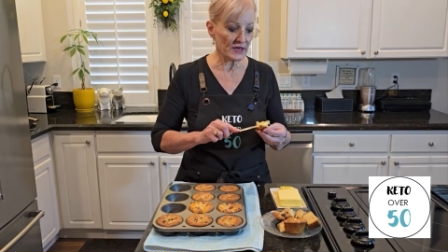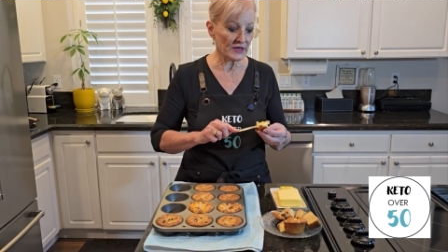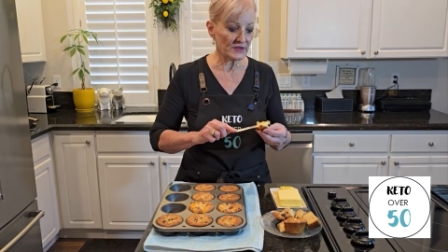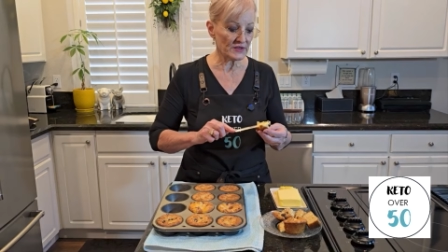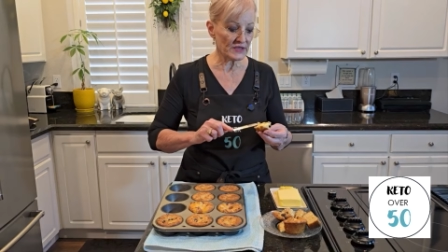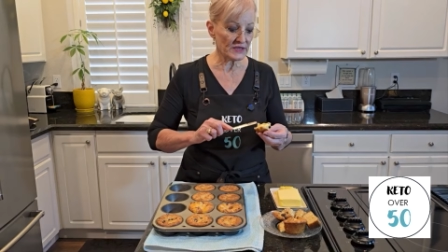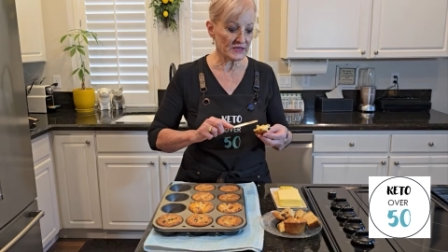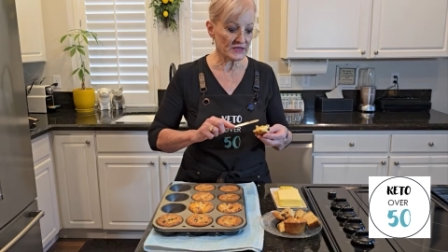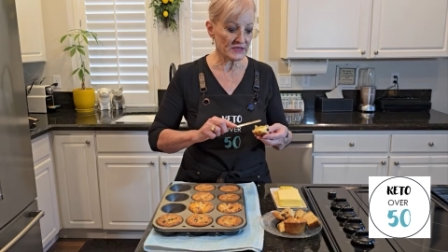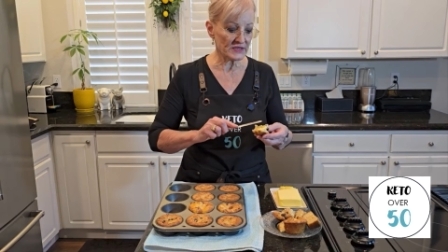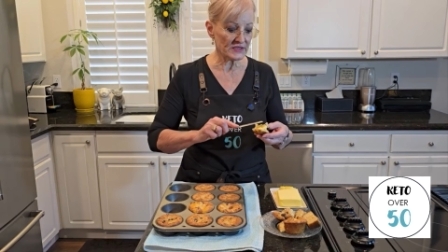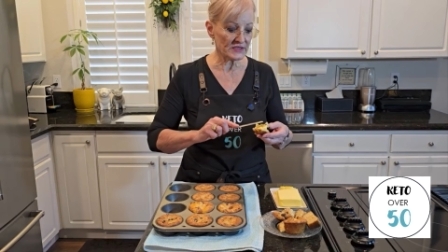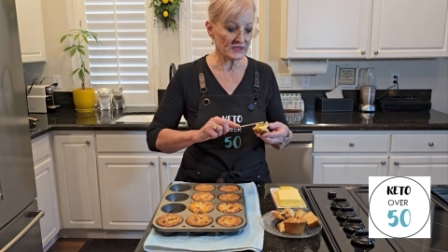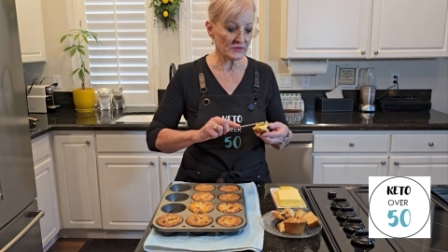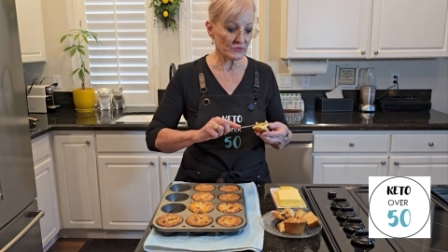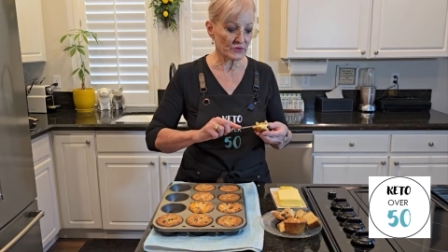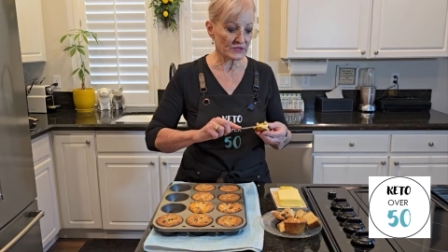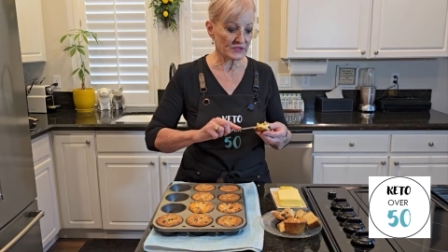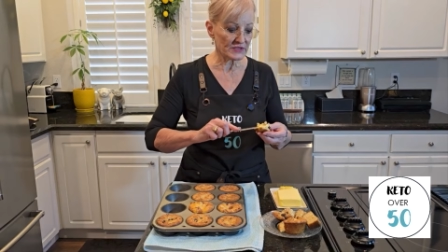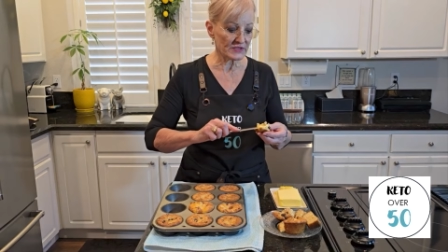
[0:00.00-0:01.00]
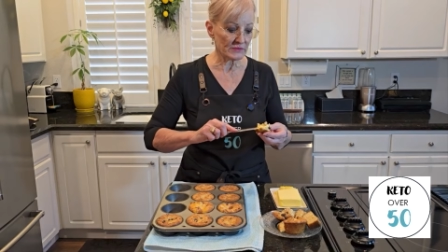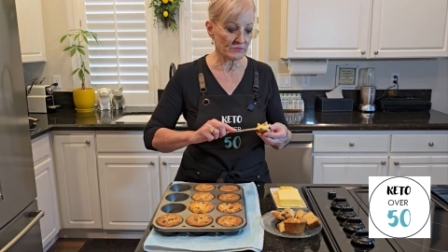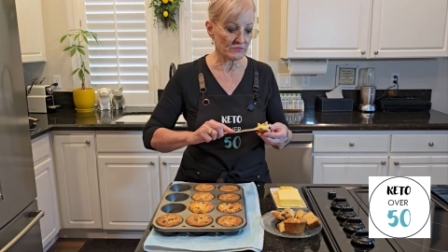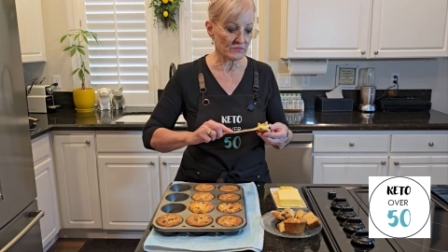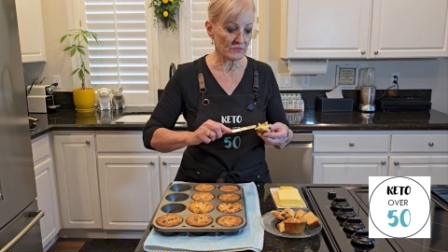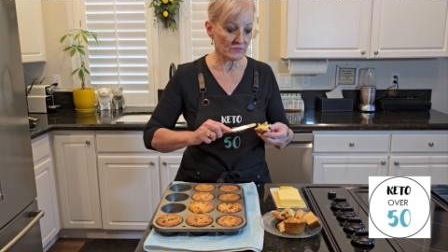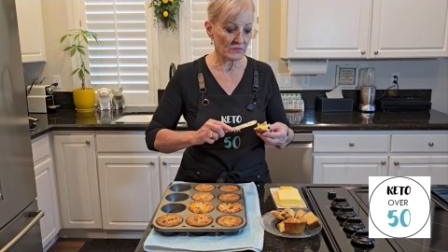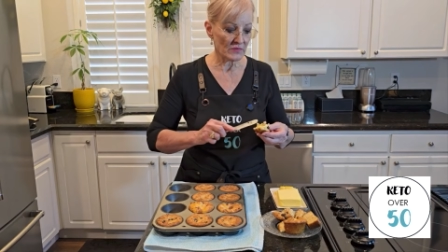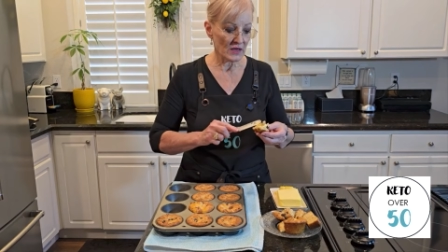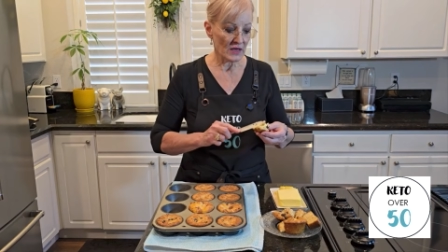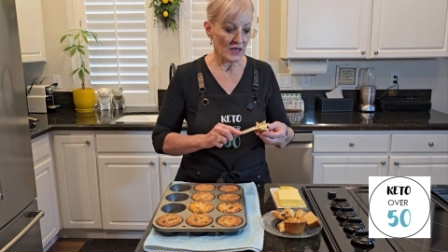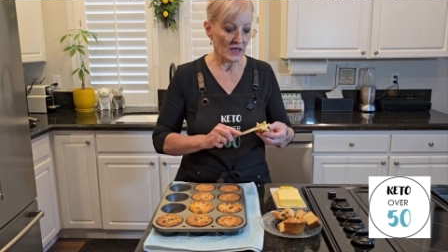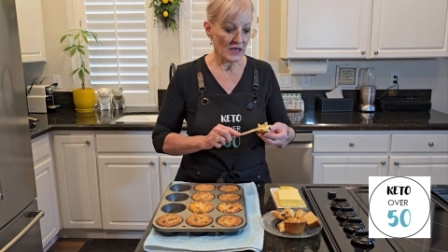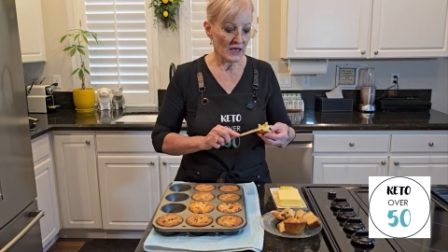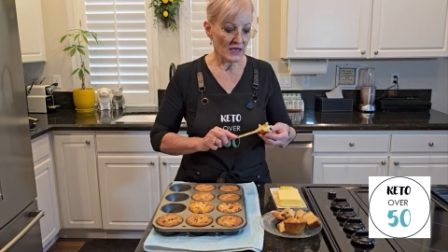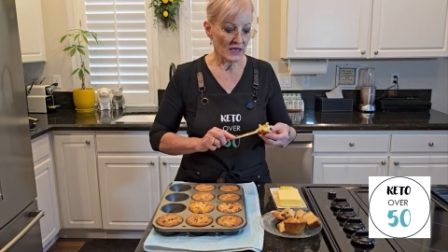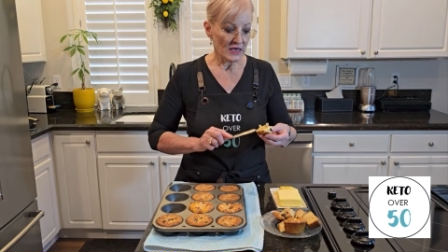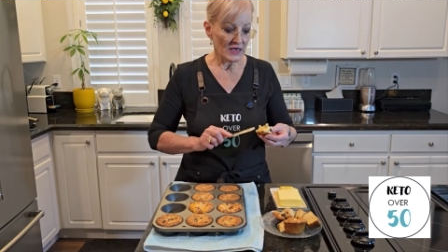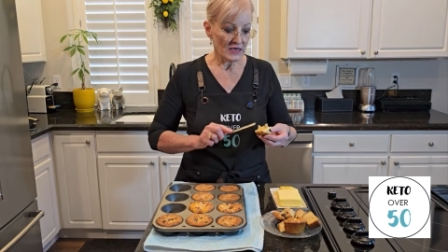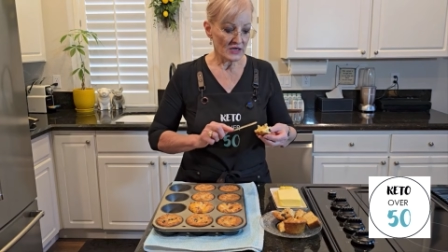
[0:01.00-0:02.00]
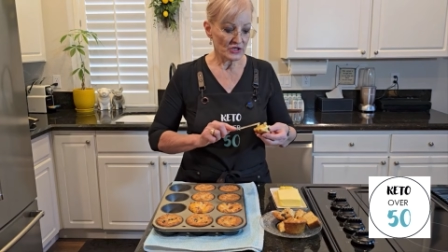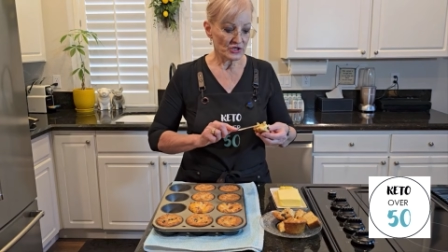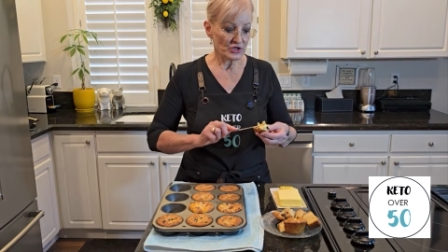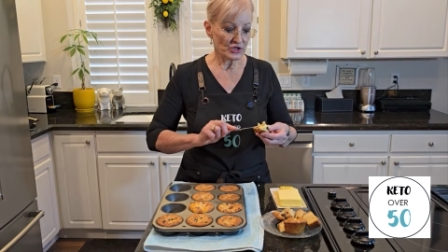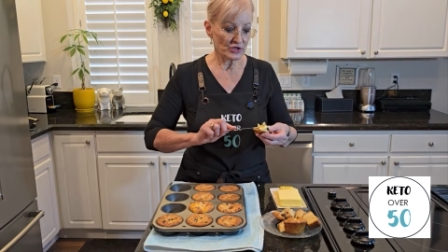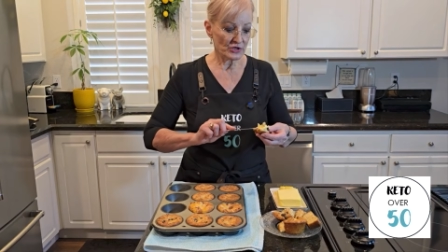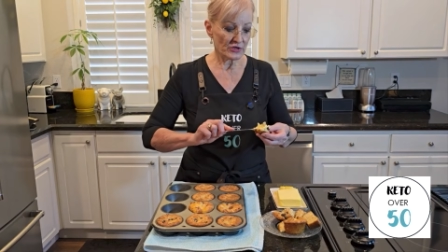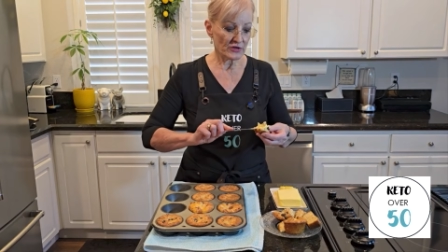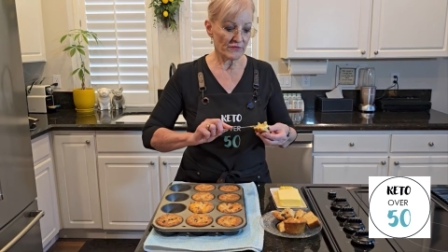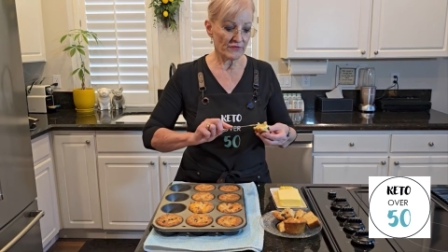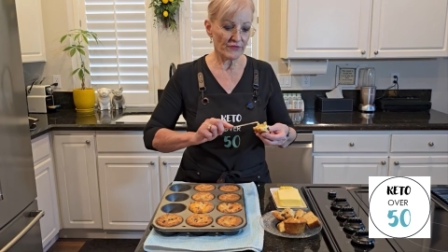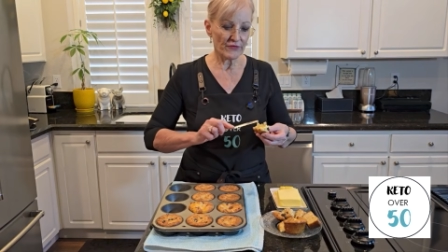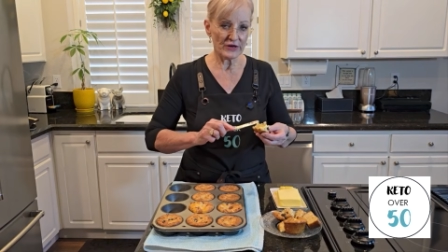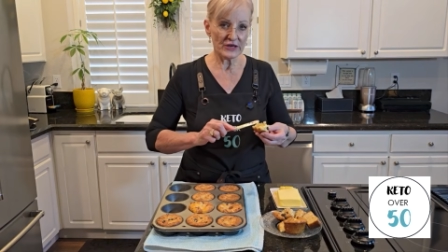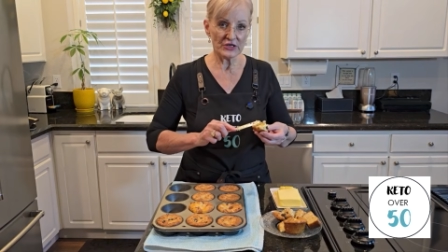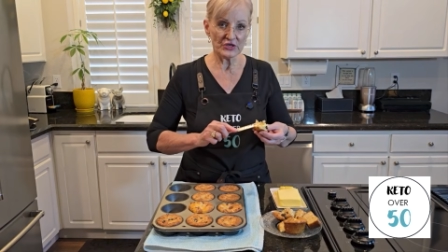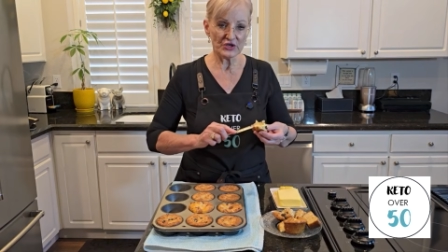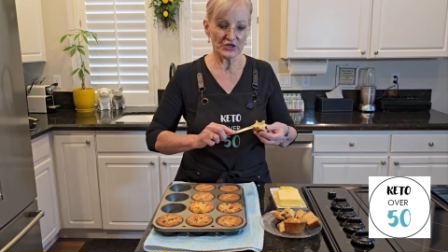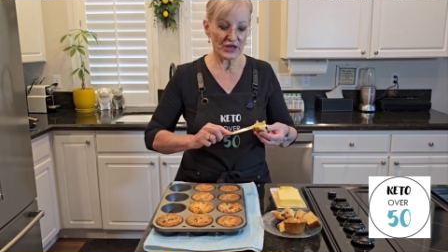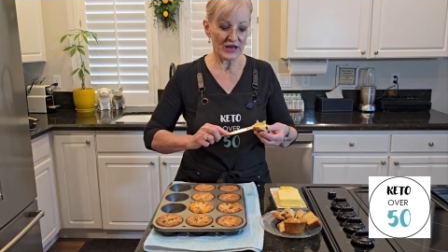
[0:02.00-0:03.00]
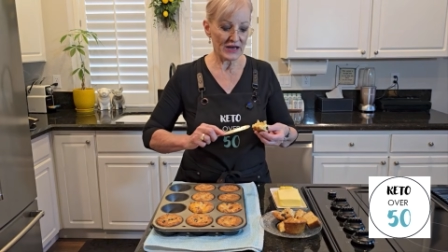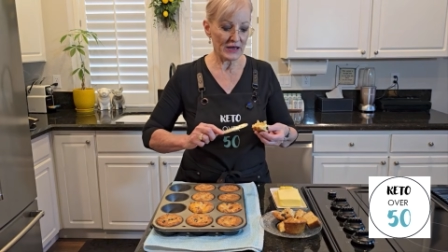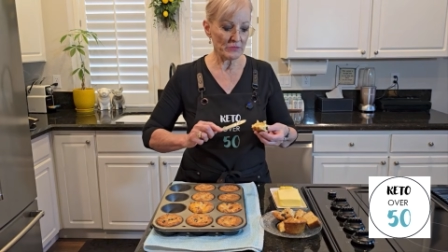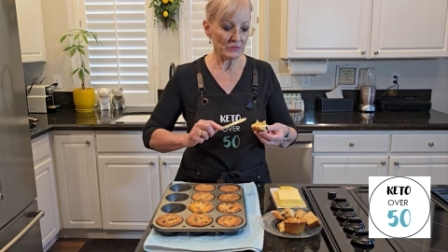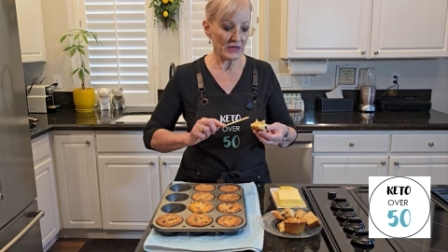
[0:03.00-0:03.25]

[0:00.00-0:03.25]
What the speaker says: on these with some sugar-free jam,